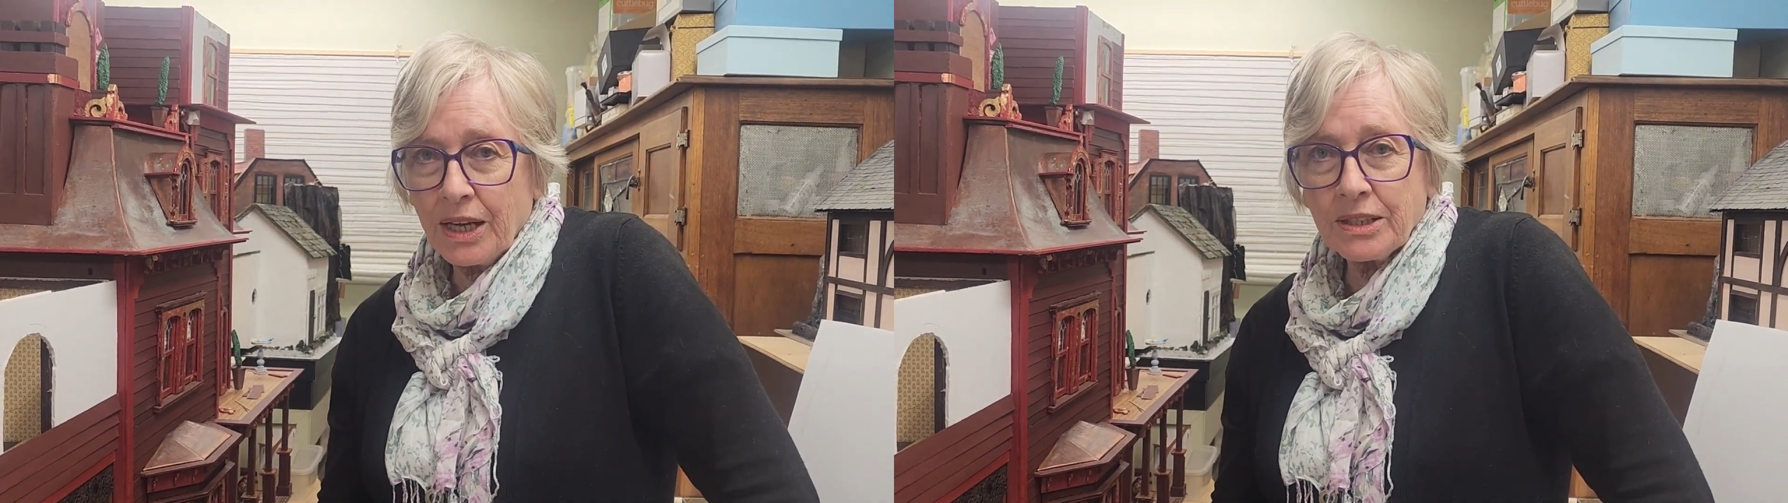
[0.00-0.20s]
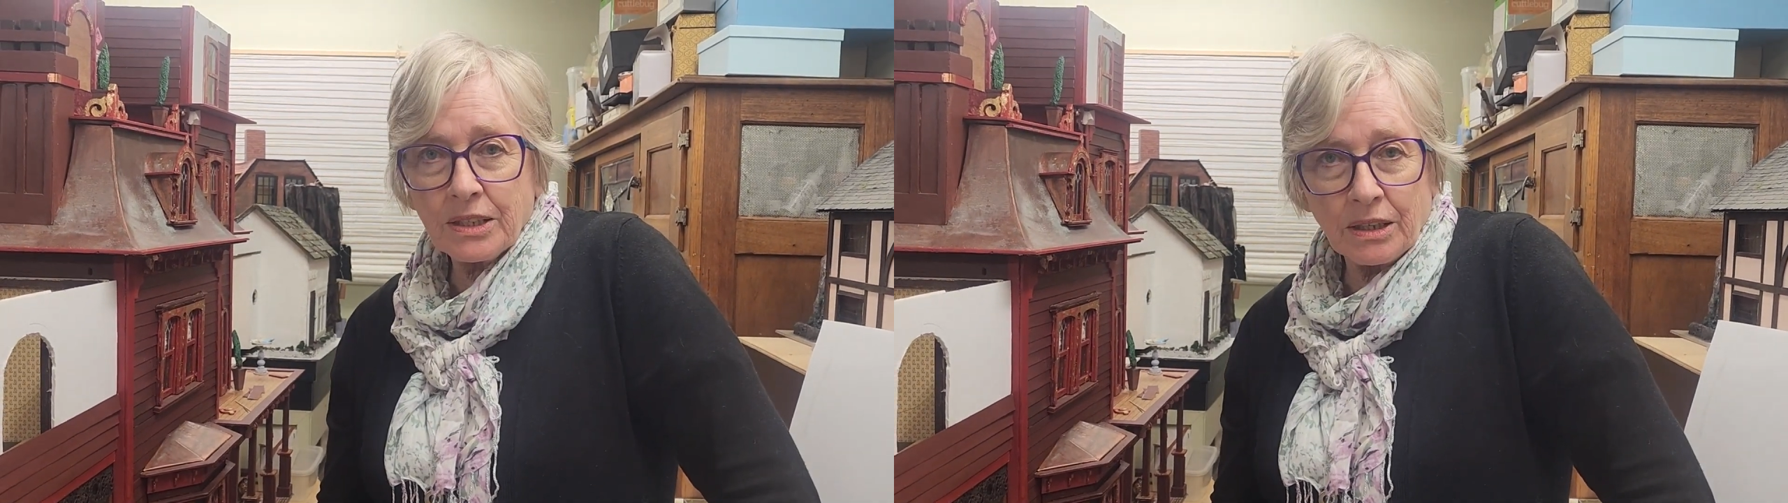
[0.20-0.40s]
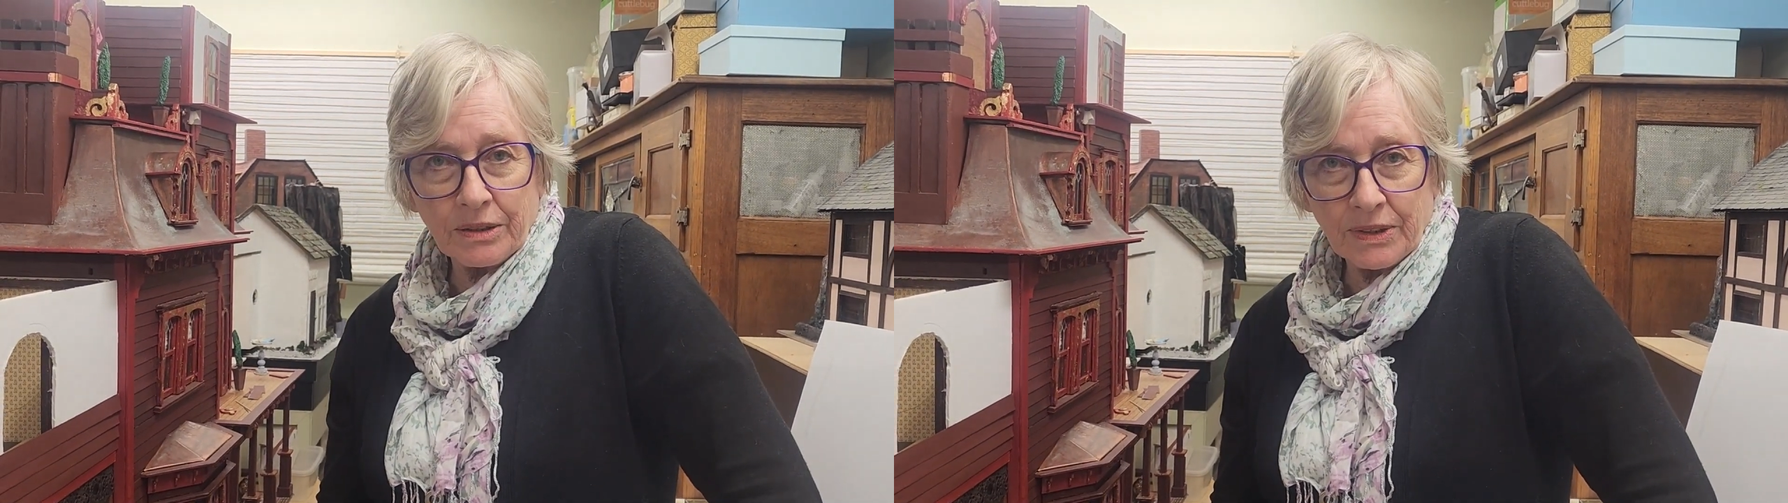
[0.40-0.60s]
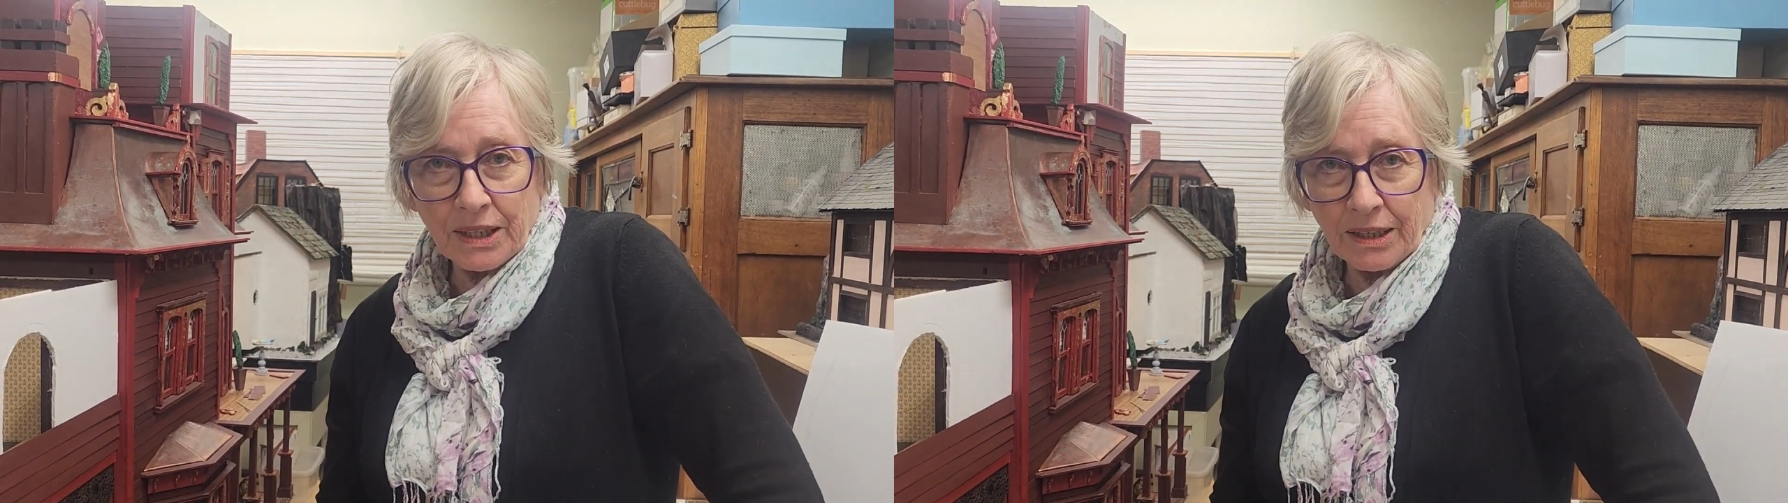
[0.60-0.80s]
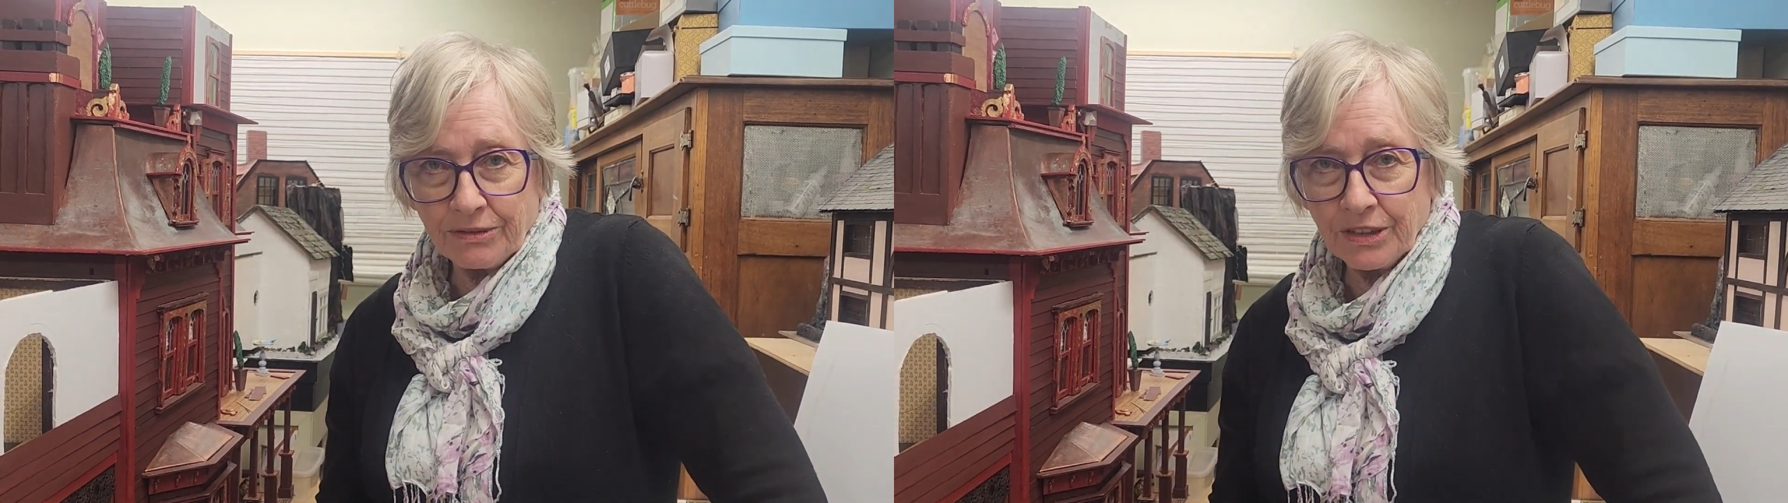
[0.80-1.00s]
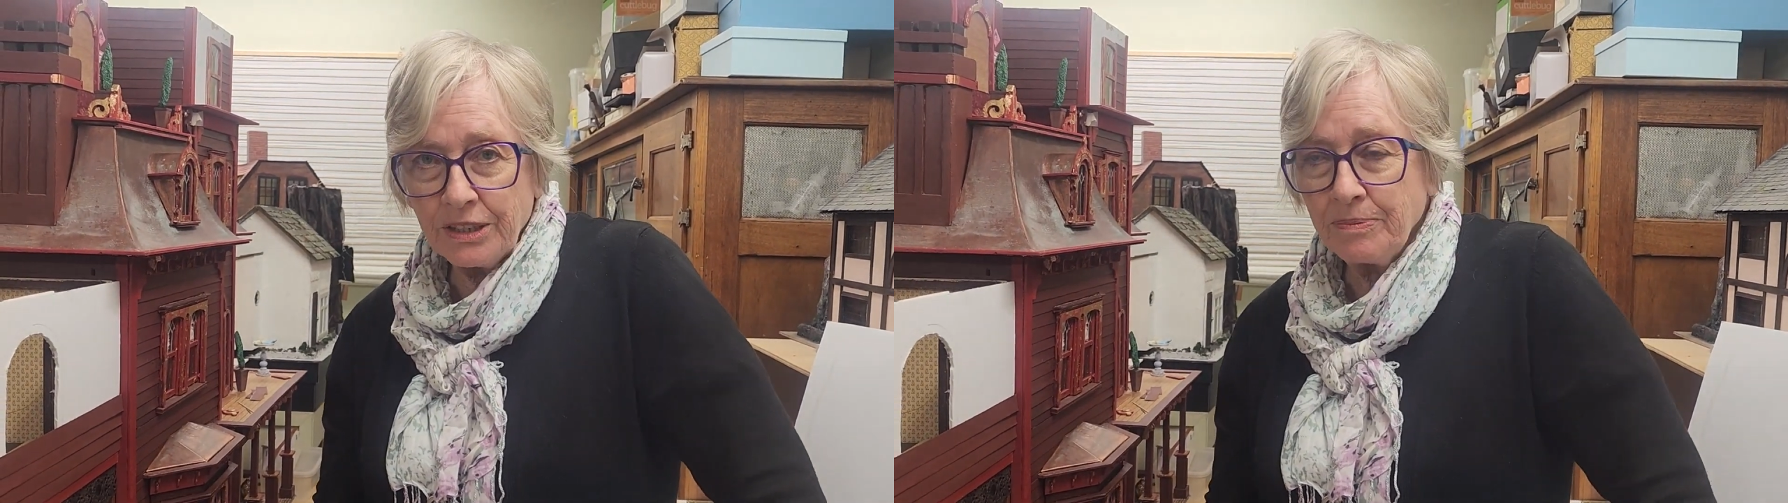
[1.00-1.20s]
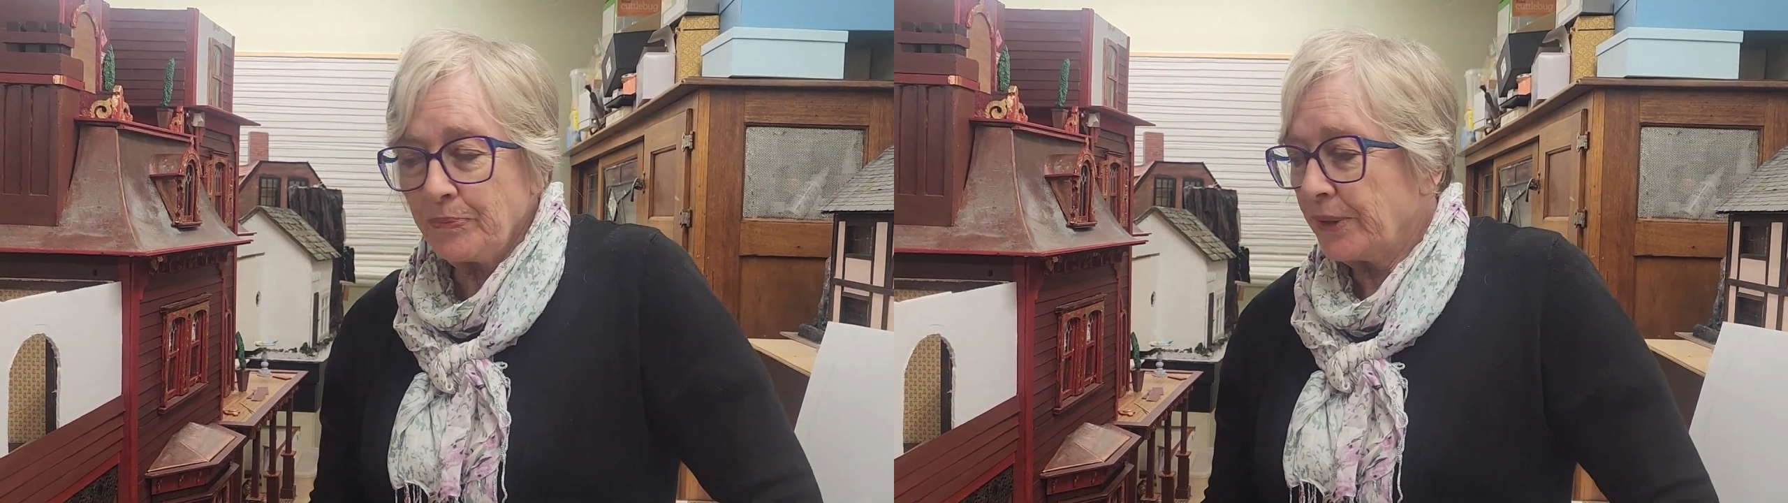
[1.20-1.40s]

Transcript: outside of the aviary,